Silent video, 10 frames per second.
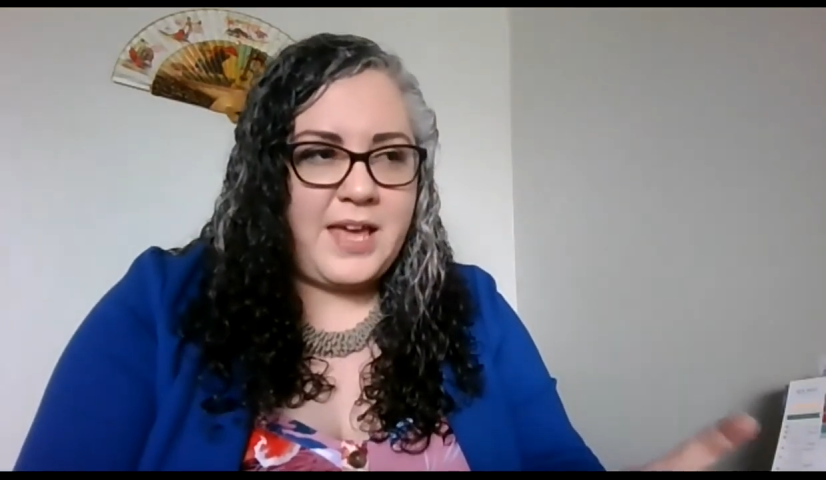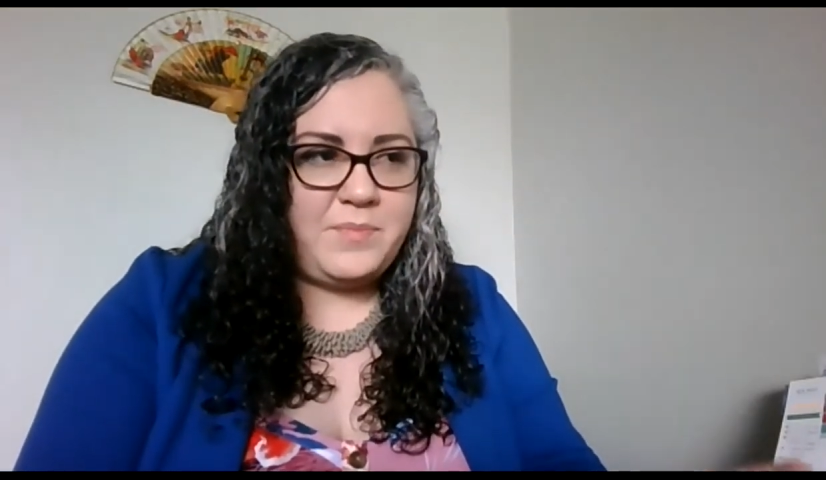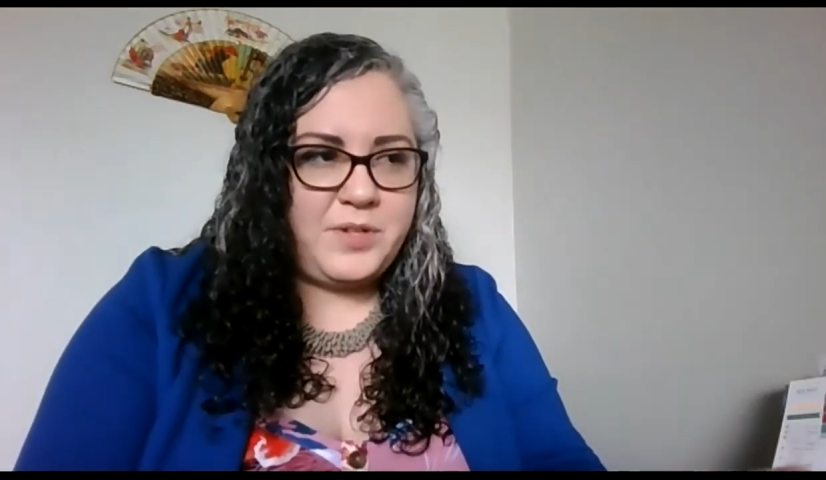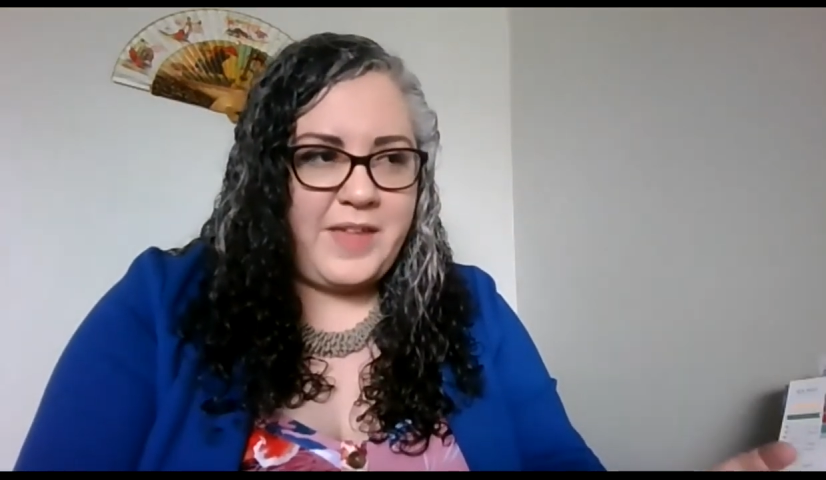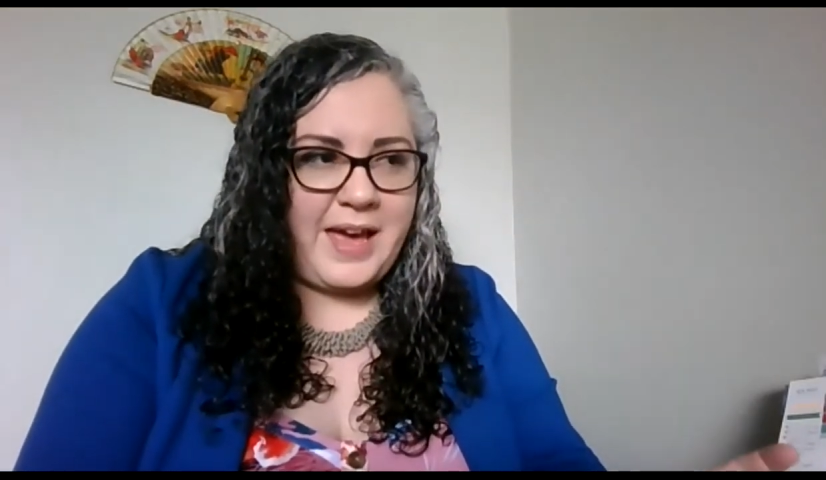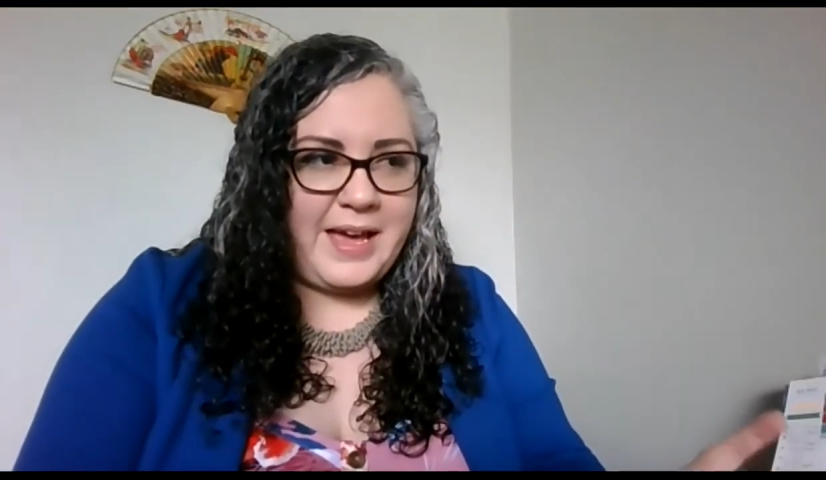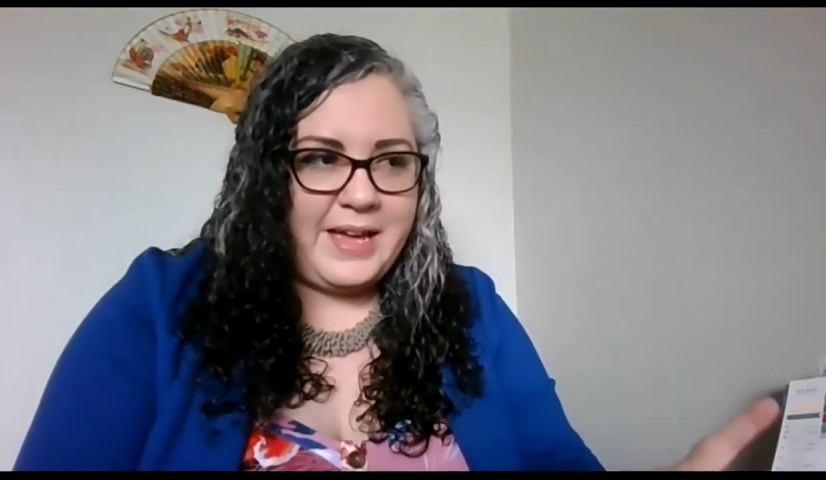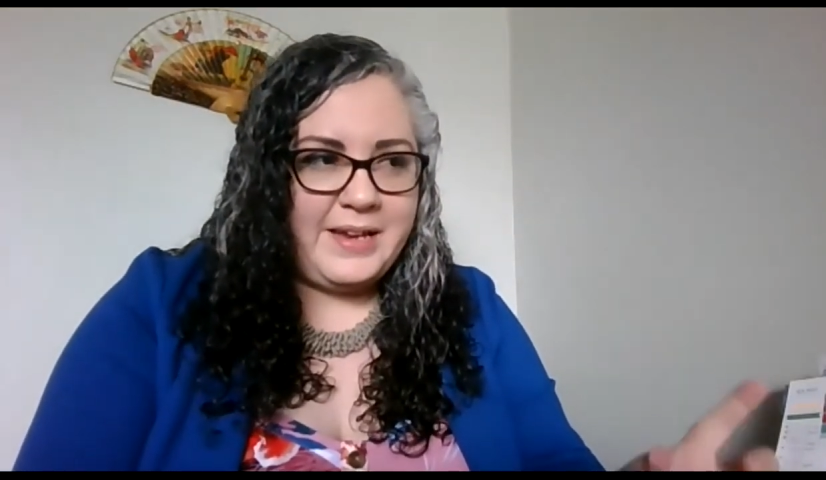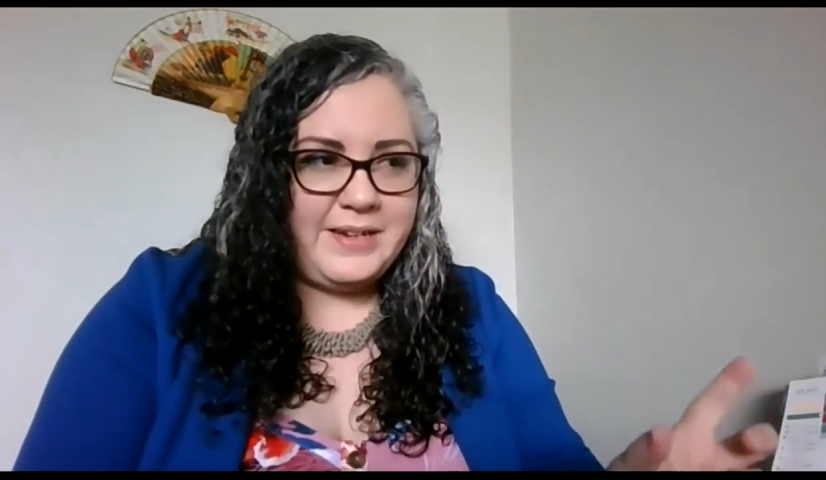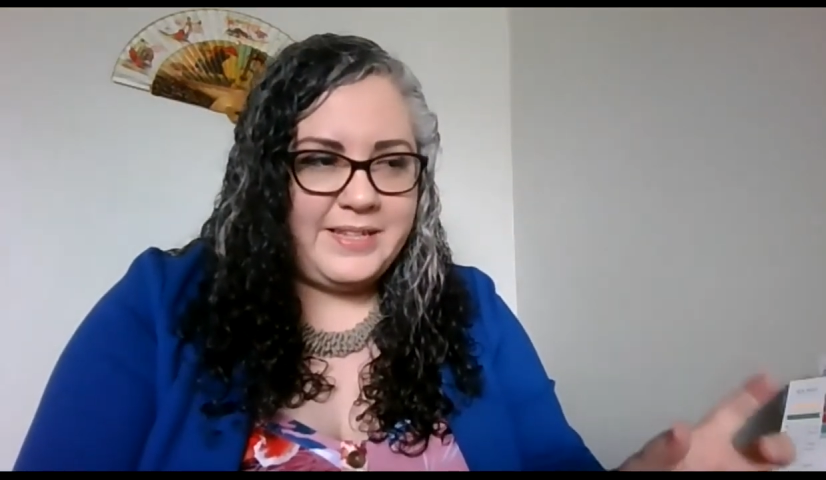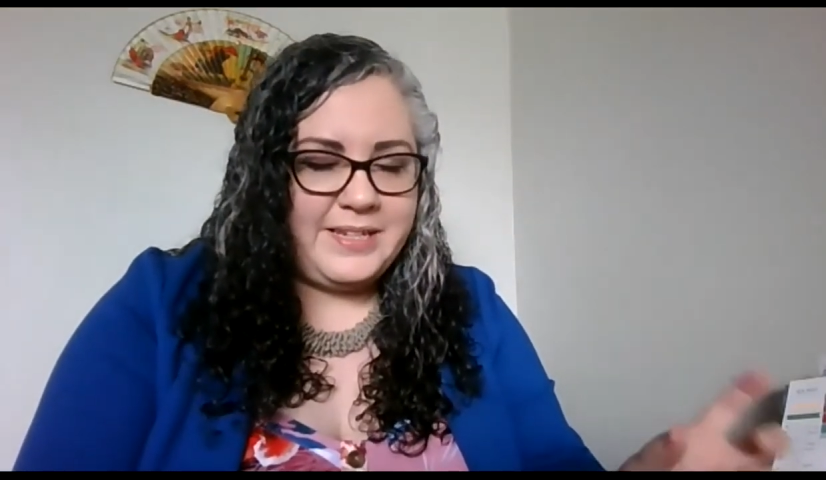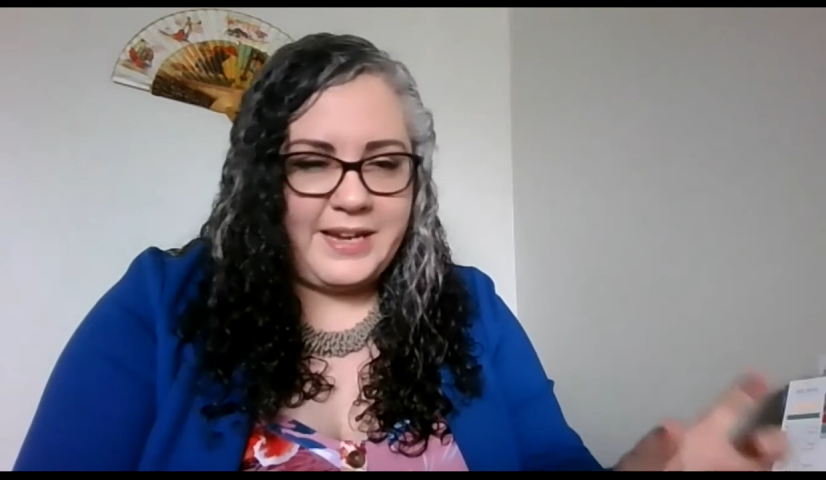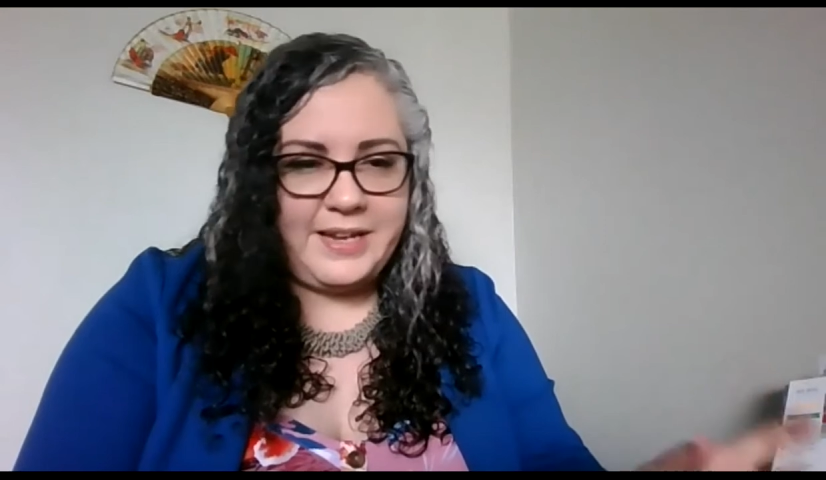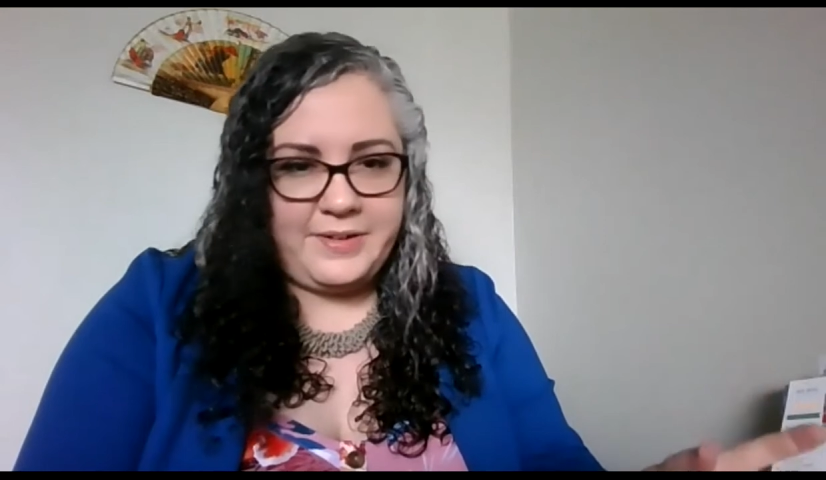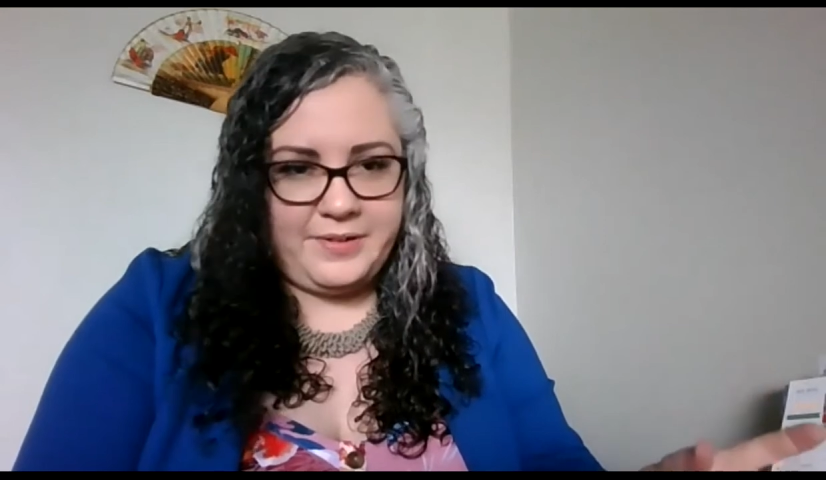kept the
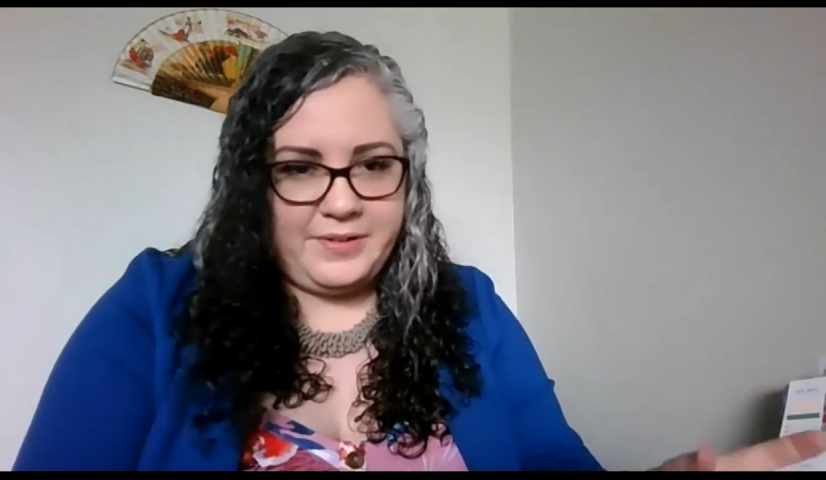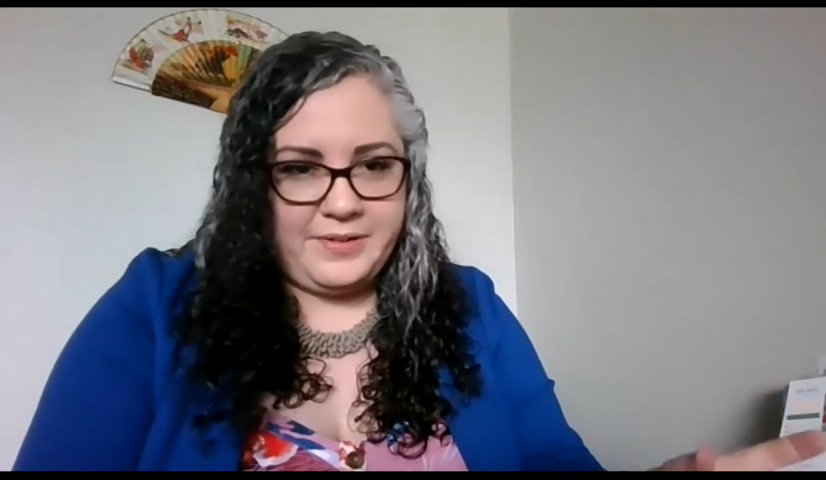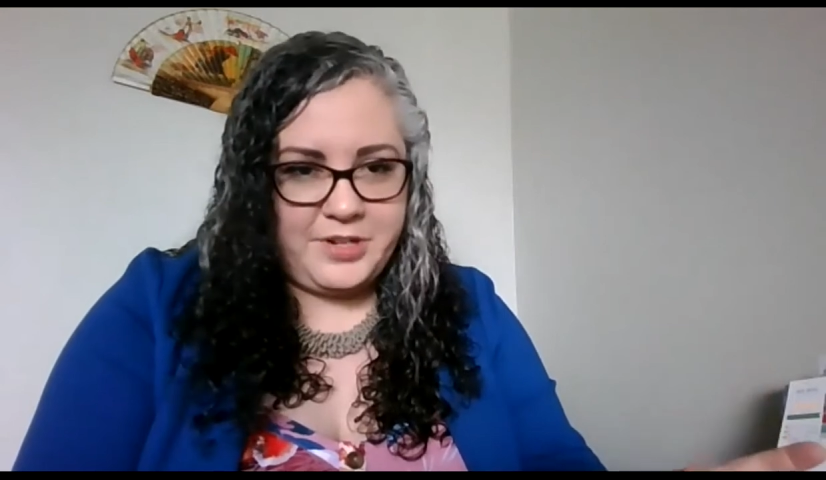title,